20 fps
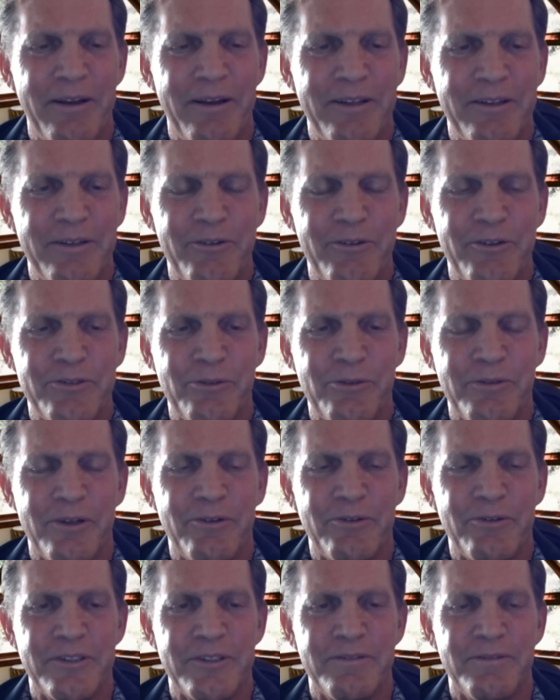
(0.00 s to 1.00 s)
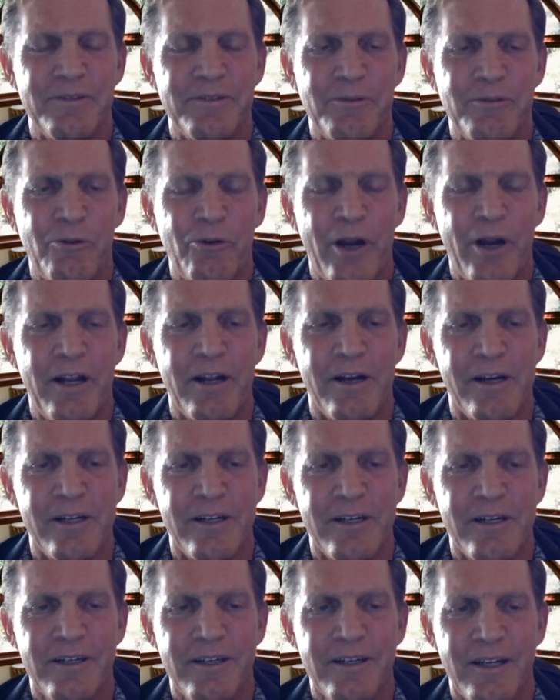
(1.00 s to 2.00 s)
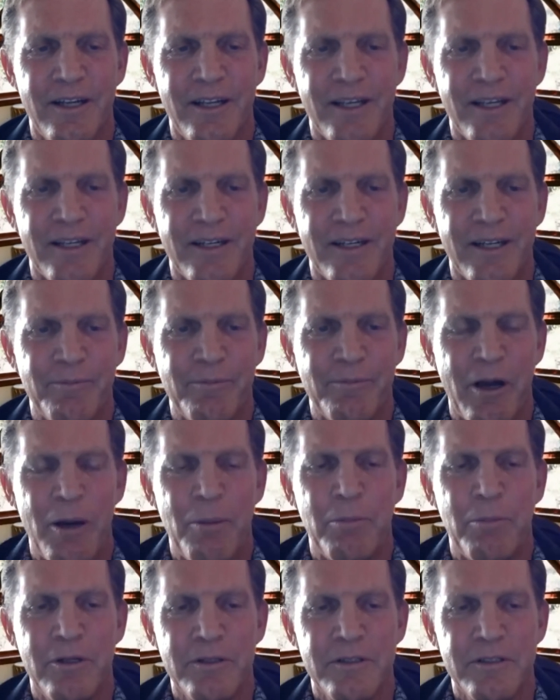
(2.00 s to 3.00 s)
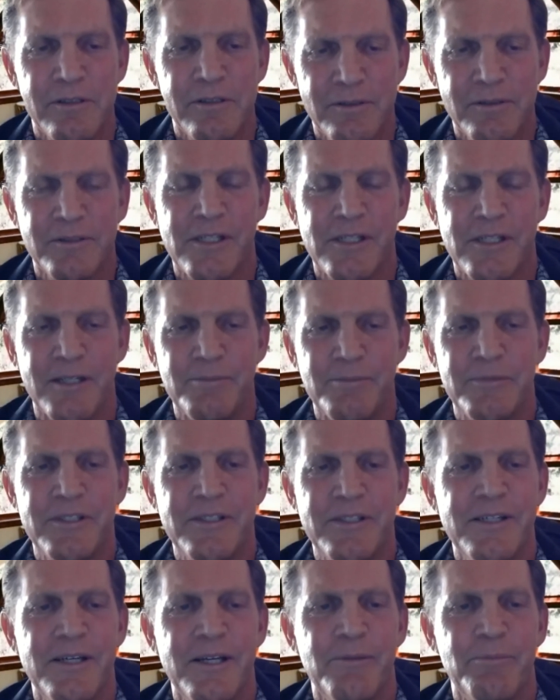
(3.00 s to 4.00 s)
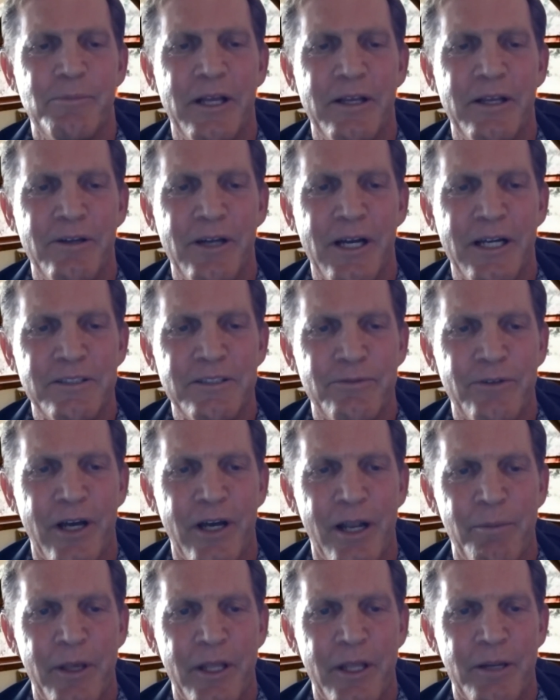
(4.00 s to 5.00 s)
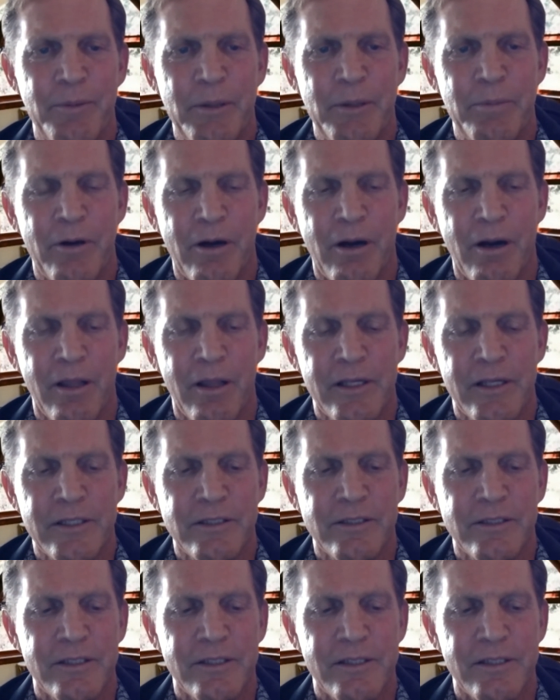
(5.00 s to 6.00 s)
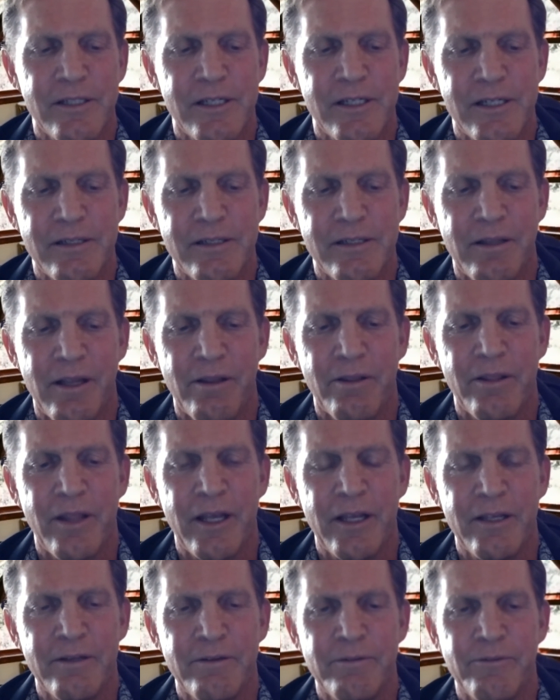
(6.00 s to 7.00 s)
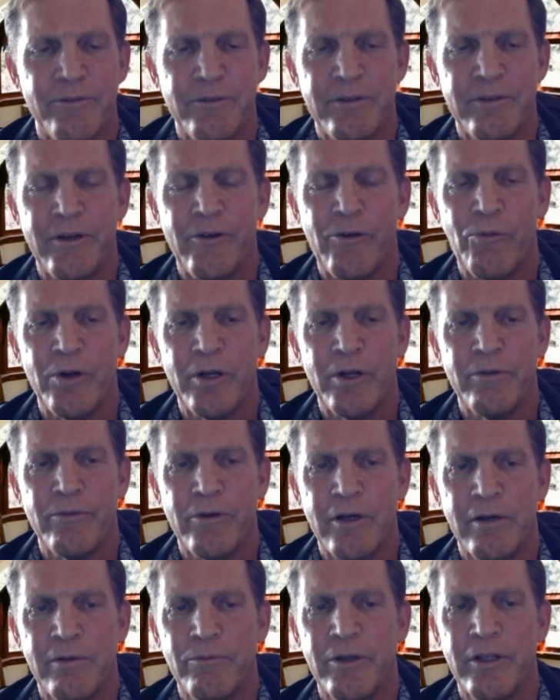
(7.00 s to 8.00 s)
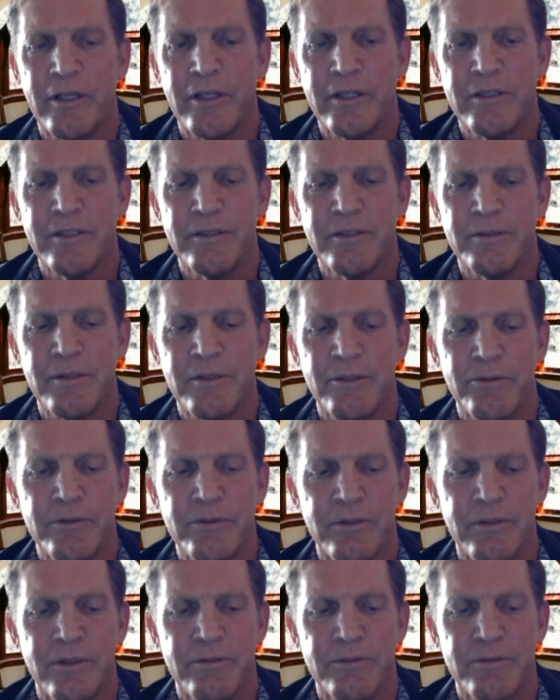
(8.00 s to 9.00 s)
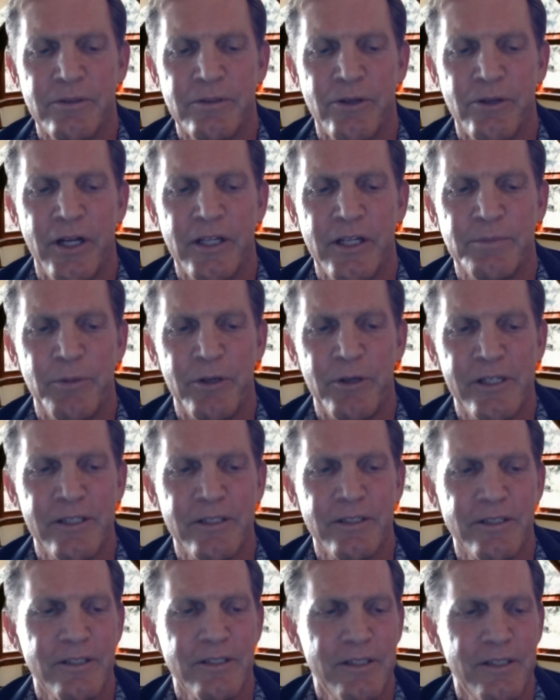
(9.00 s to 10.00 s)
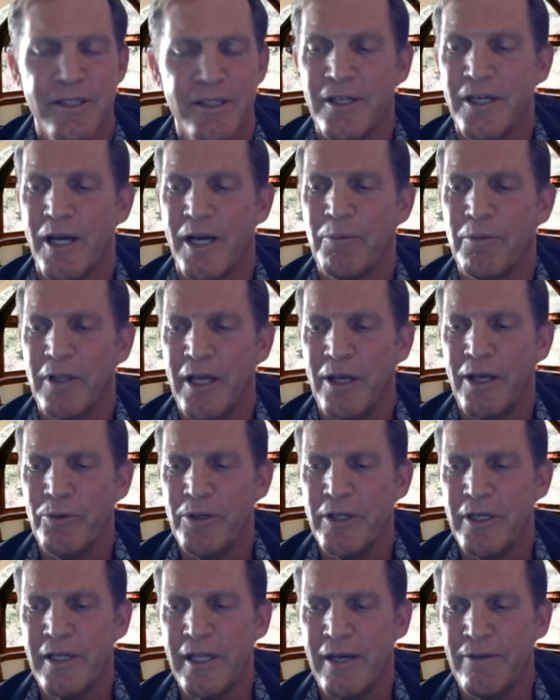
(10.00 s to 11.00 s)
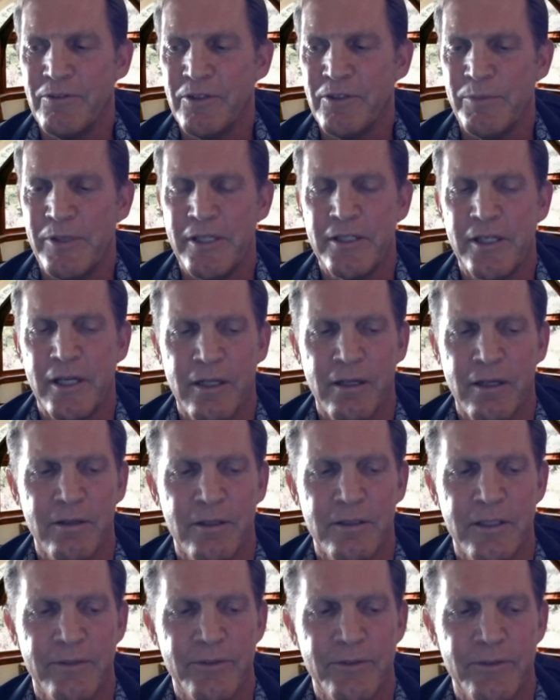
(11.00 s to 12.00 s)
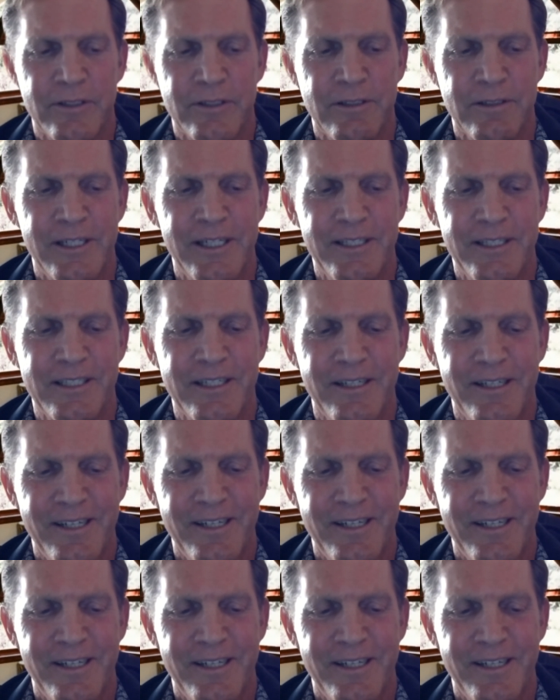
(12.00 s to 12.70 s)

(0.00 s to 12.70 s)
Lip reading: It was a great honor, and I'm humbled that you guys invited me to be part of this. And thank you to everyone involved with it. It was a great experience. I'm glad we didn't have too many technical difficulties.